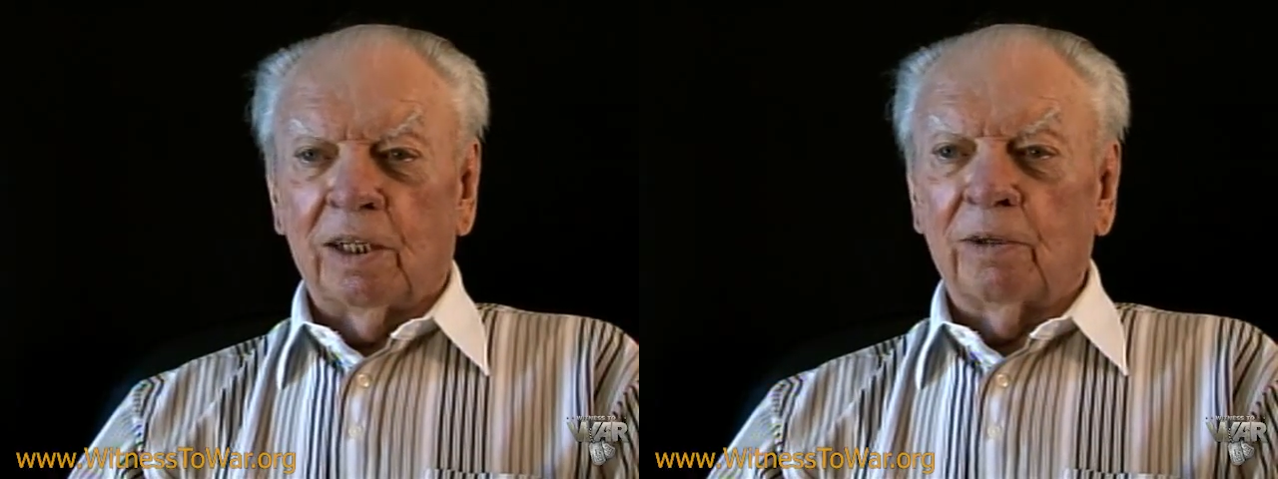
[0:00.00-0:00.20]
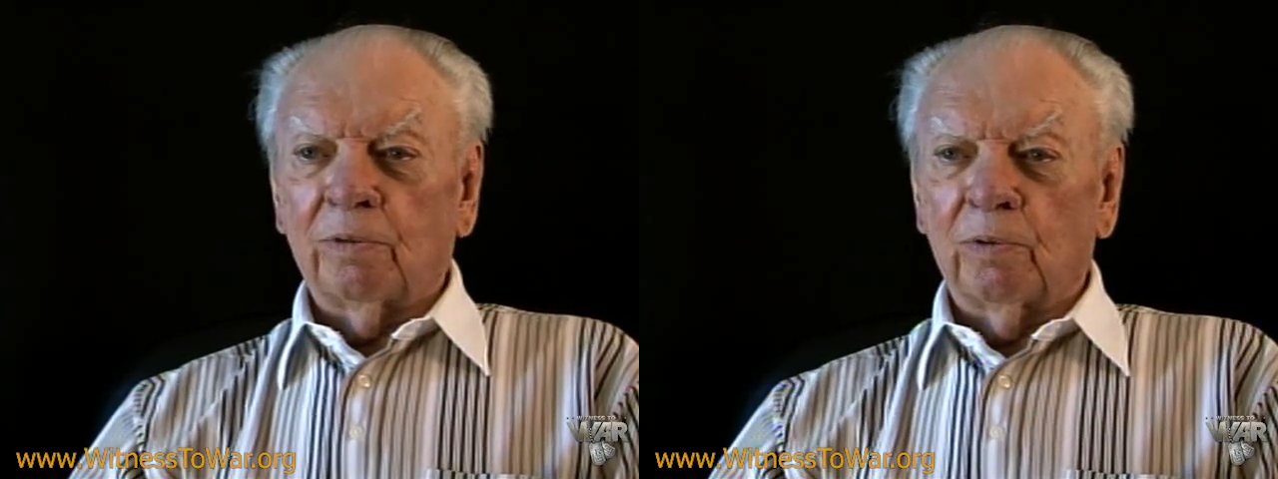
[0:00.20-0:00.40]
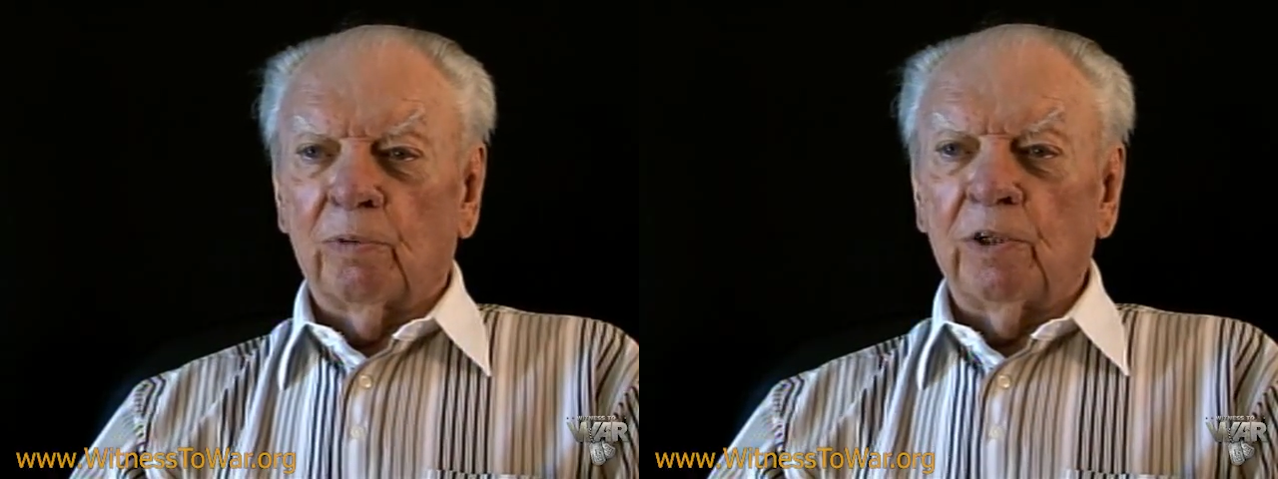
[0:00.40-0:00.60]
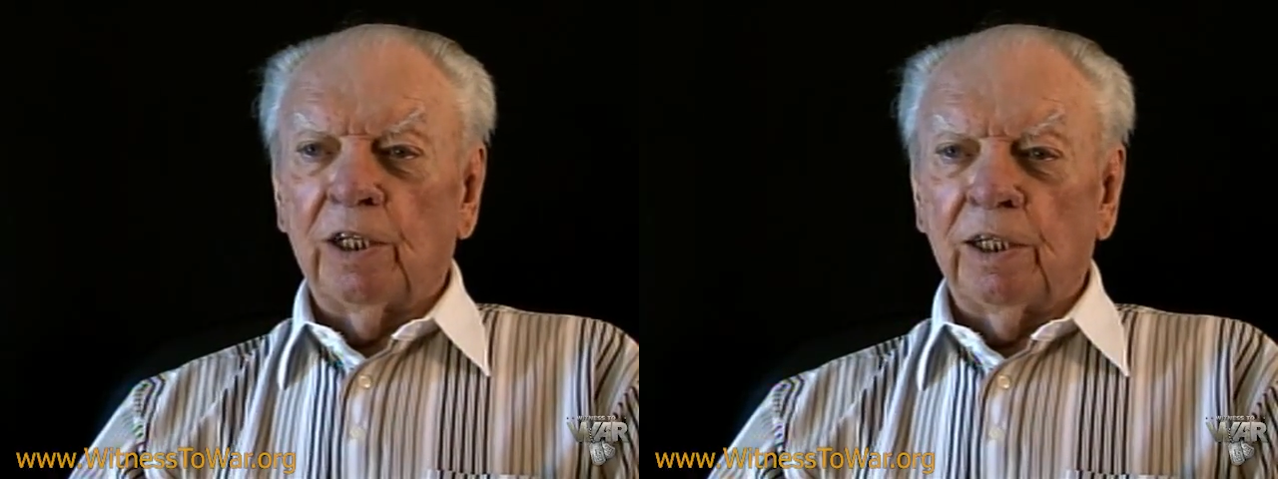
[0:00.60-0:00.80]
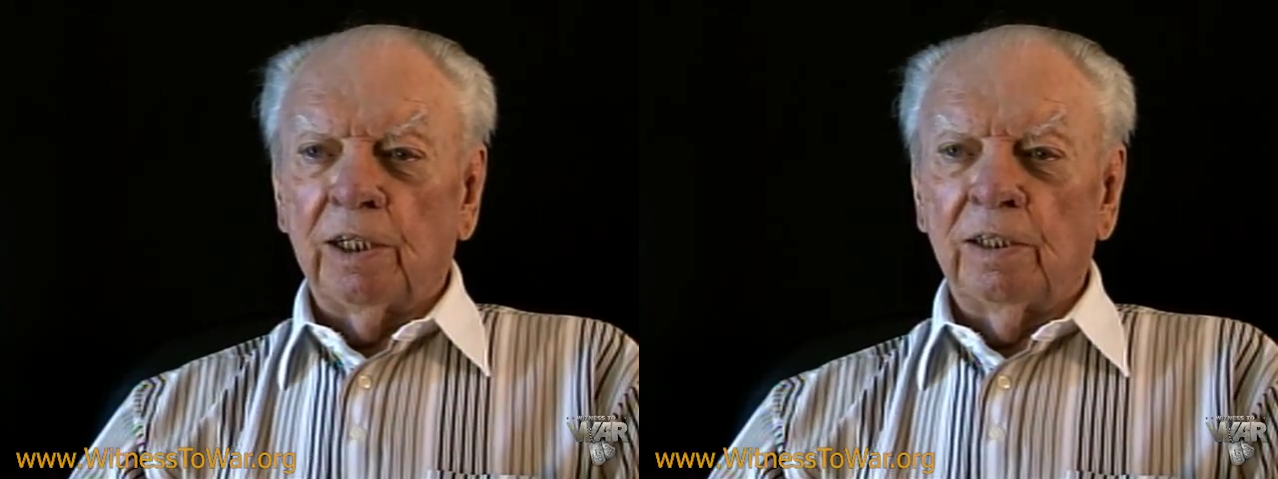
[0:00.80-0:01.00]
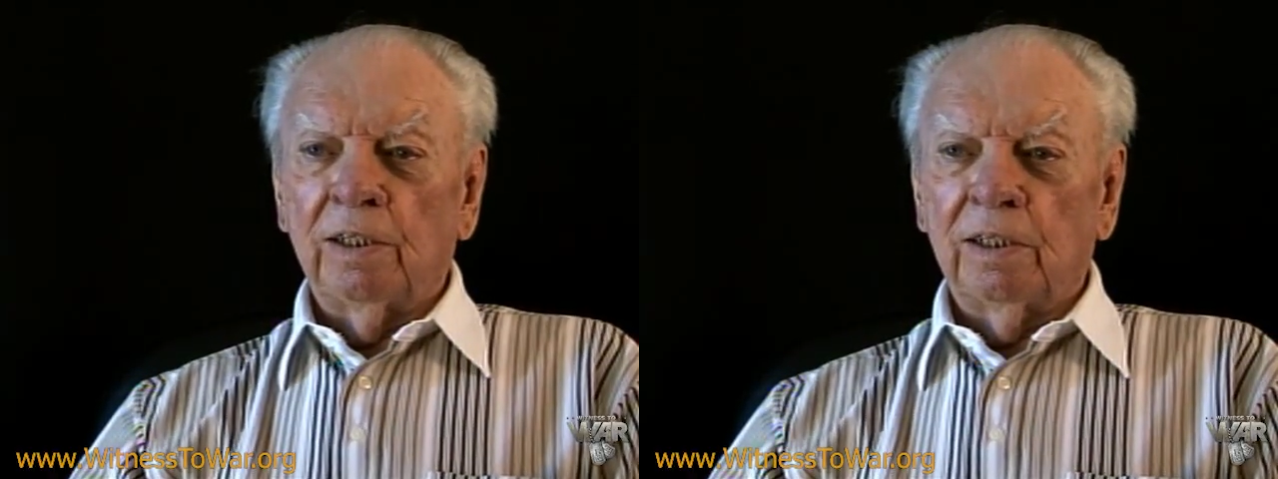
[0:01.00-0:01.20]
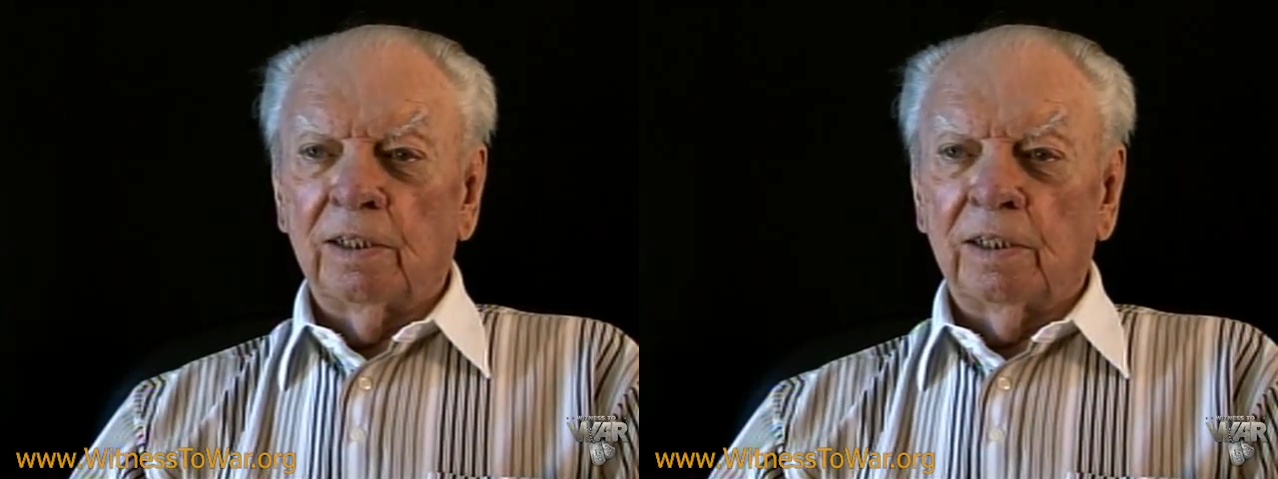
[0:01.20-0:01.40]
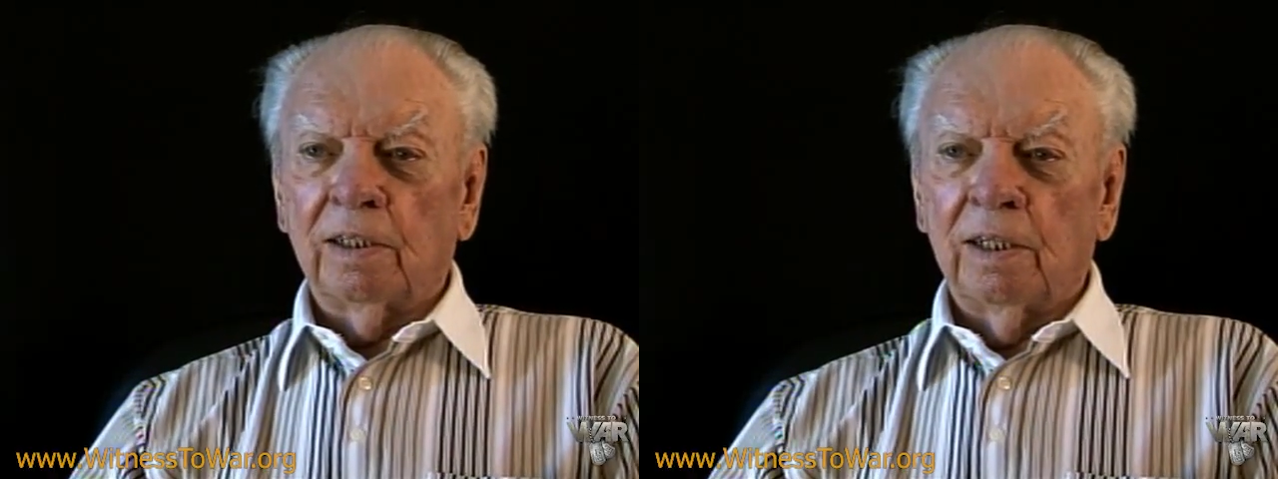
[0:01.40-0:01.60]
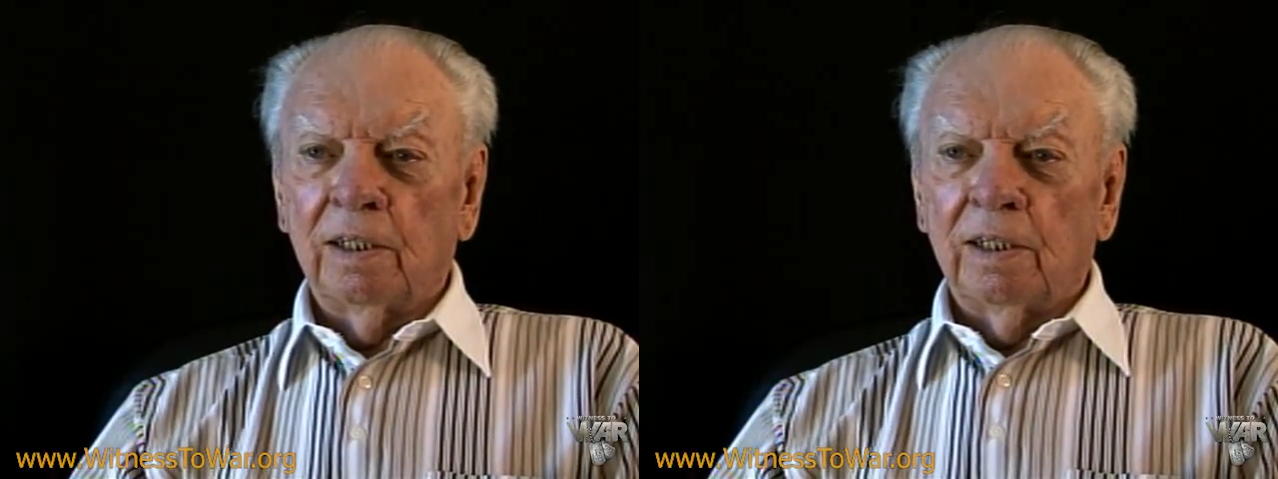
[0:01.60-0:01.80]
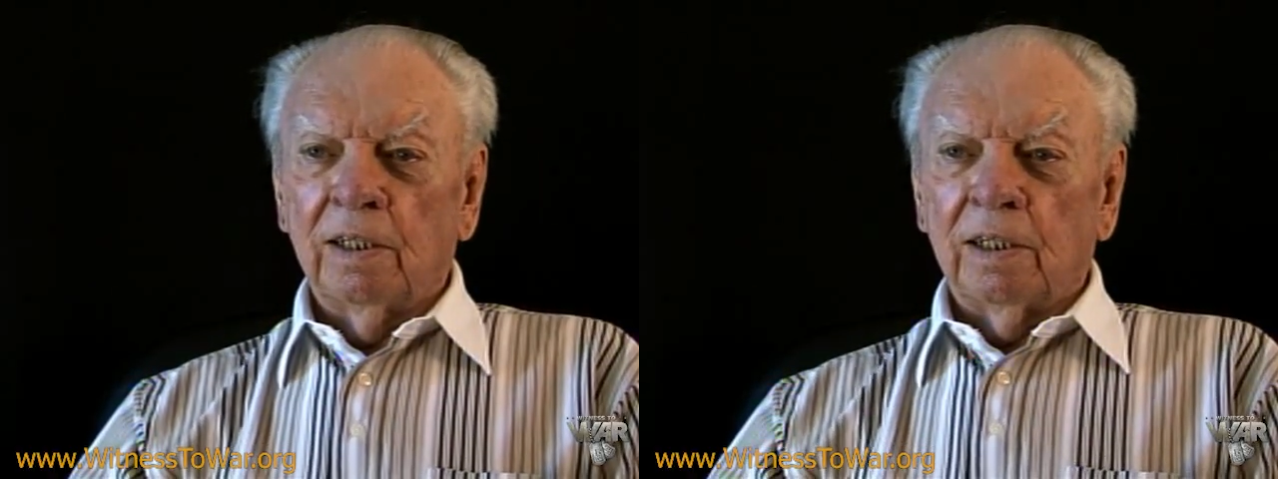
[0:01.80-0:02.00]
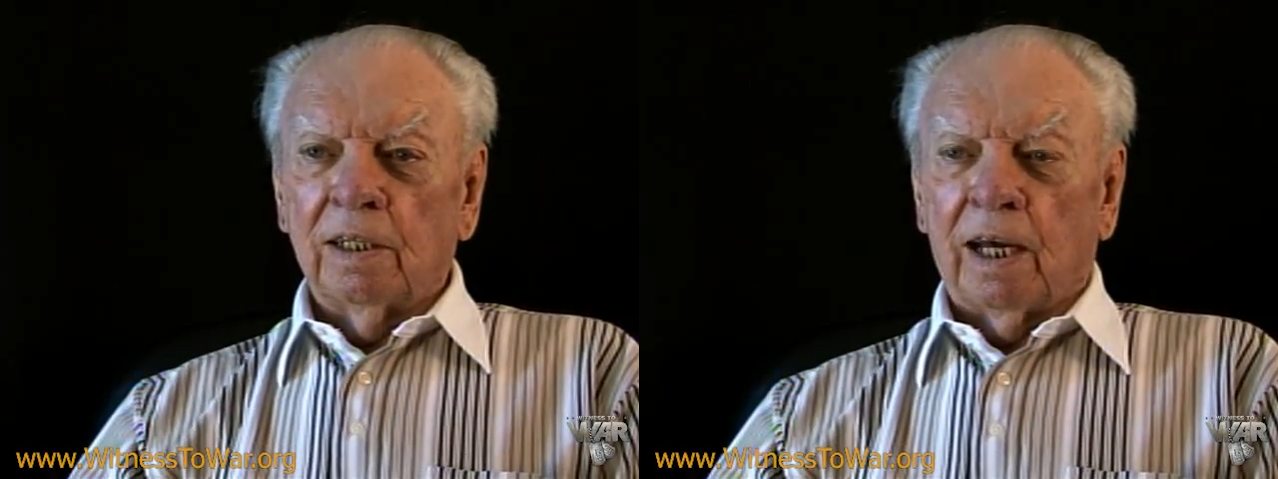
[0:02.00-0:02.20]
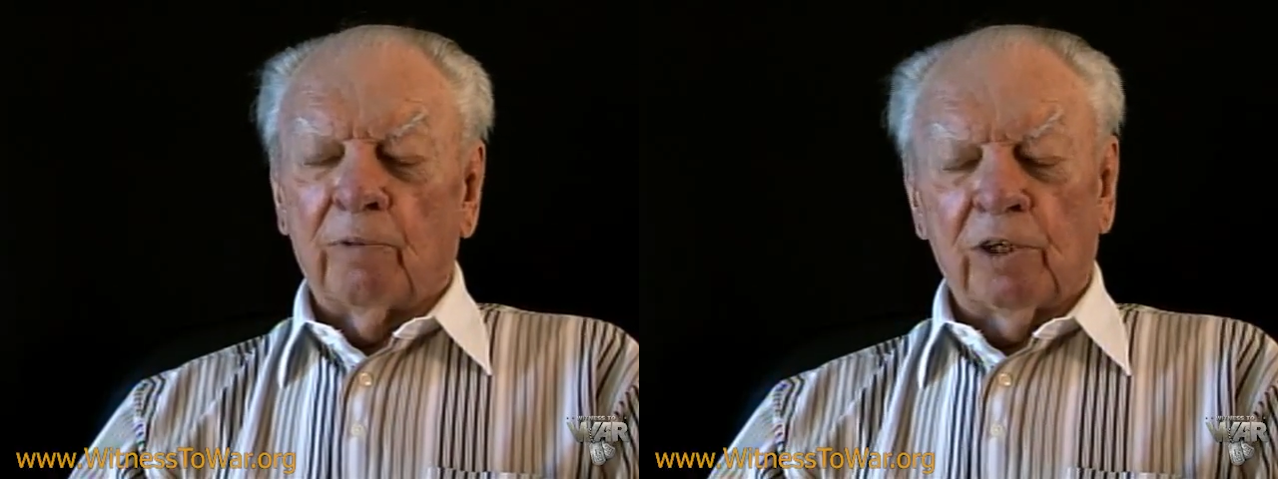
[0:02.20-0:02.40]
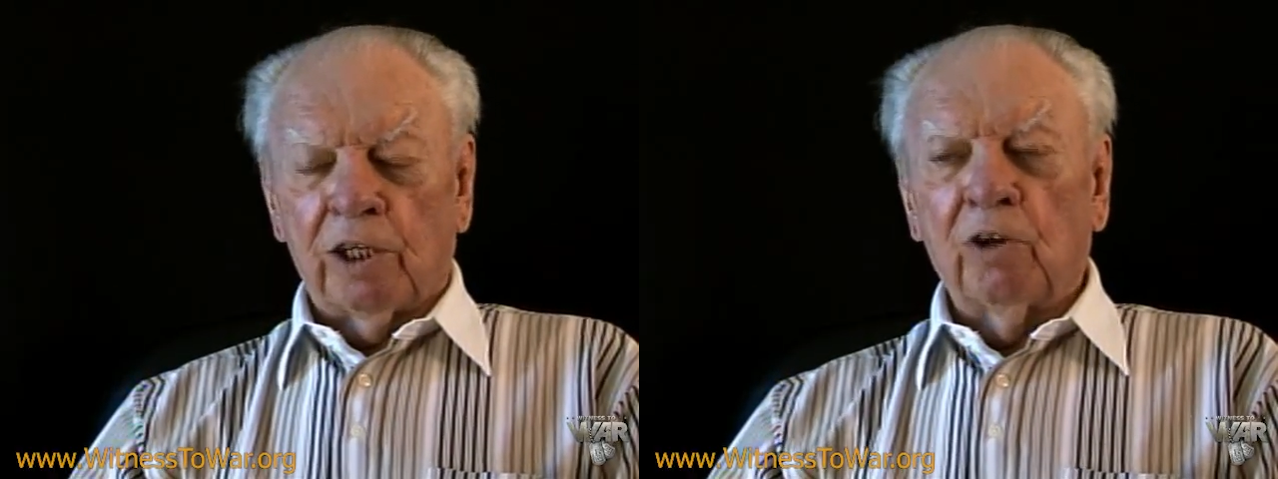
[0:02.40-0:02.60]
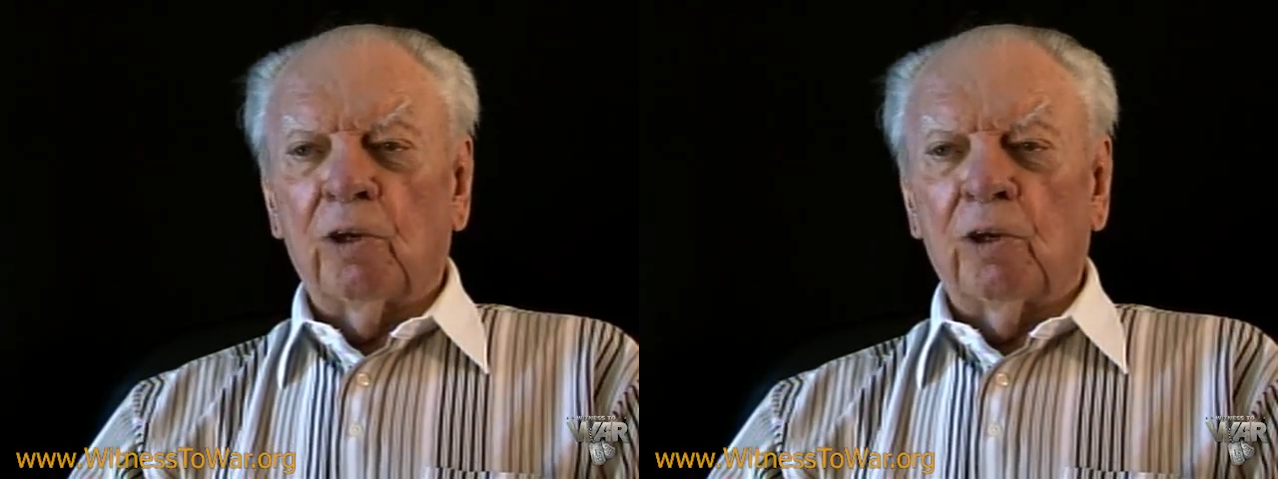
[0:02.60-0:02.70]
that's what we did. I wasn't the